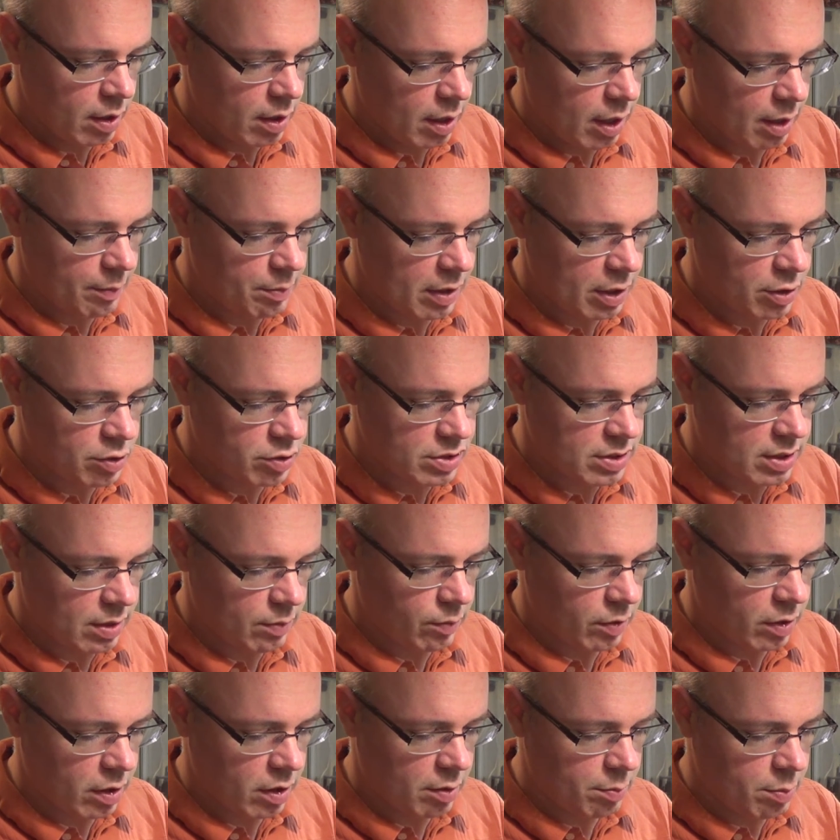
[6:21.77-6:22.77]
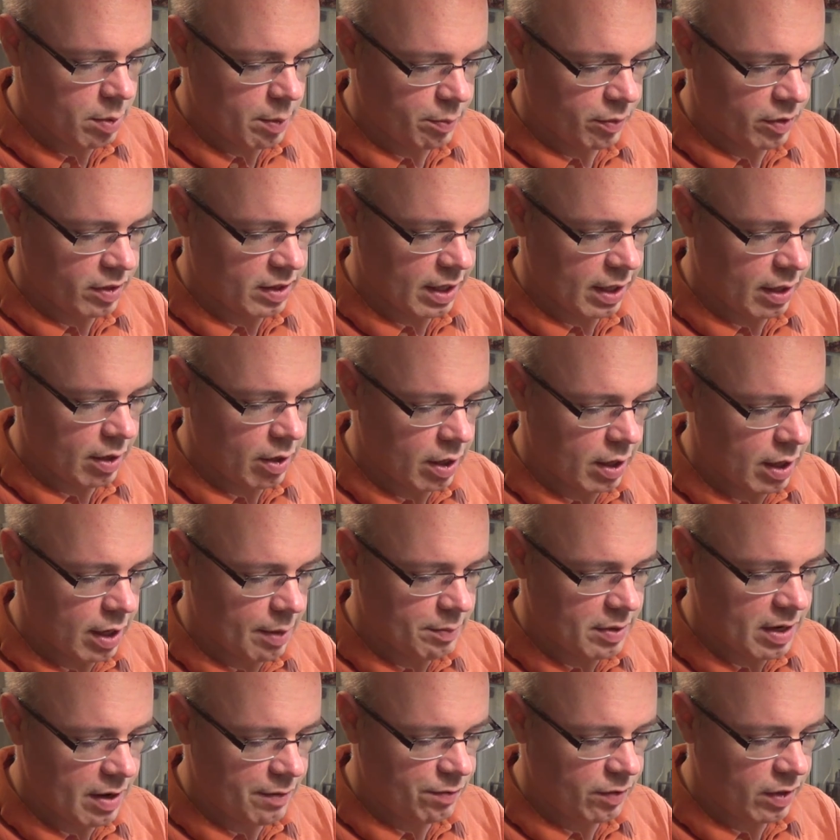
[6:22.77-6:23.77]
I'd be interested in what other people think on it.
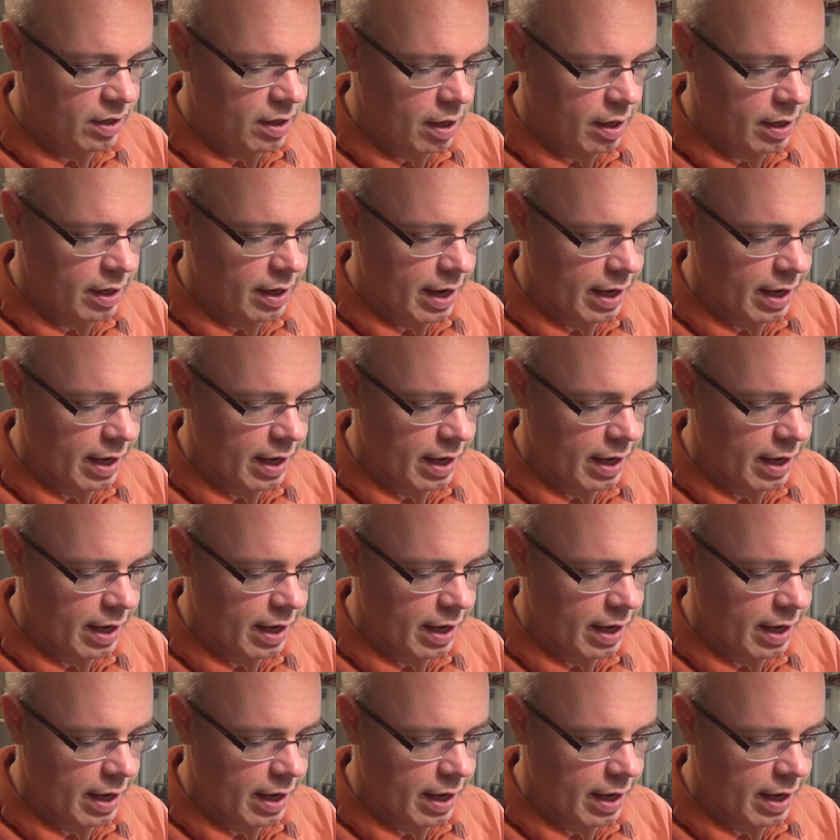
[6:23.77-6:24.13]
I'm definitely not